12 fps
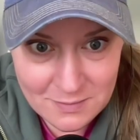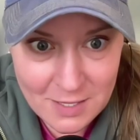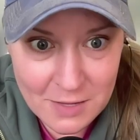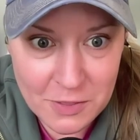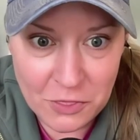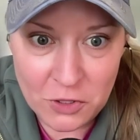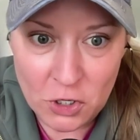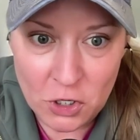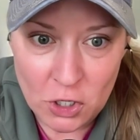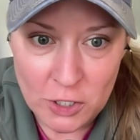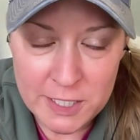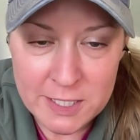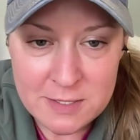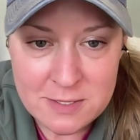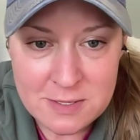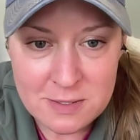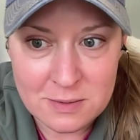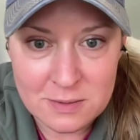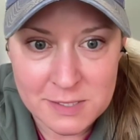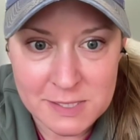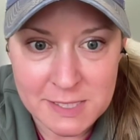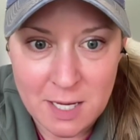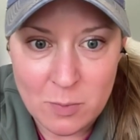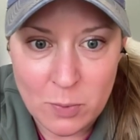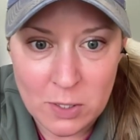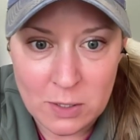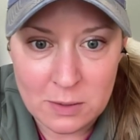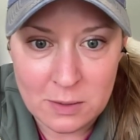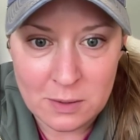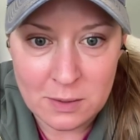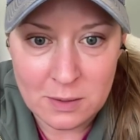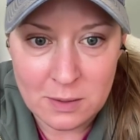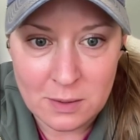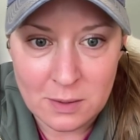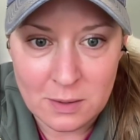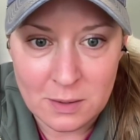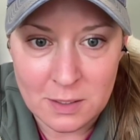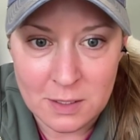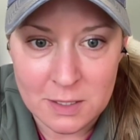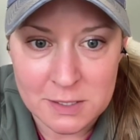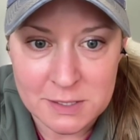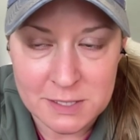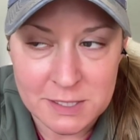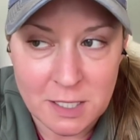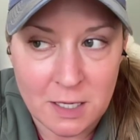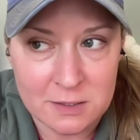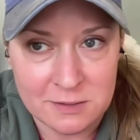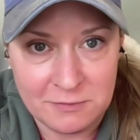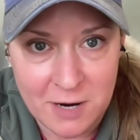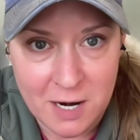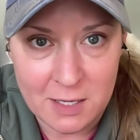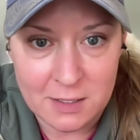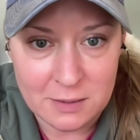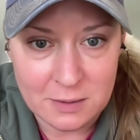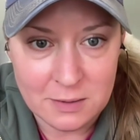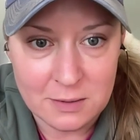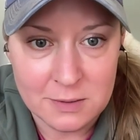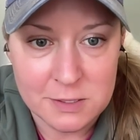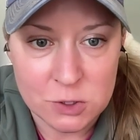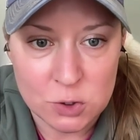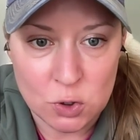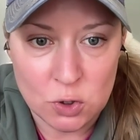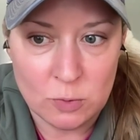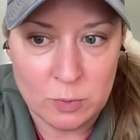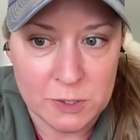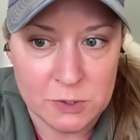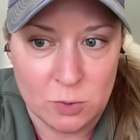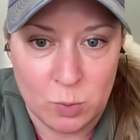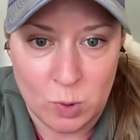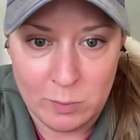And the third step is detoxify. Super, super